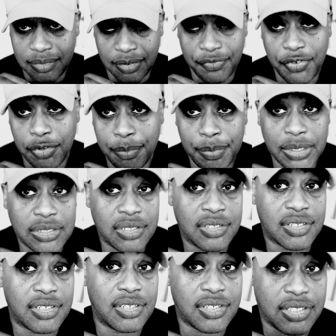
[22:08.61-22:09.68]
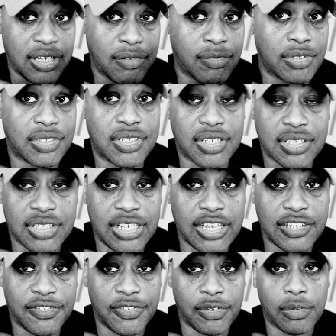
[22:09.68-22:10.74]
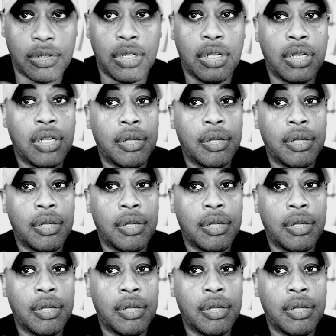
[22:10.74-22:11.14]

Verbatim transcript: a few businesses that were successful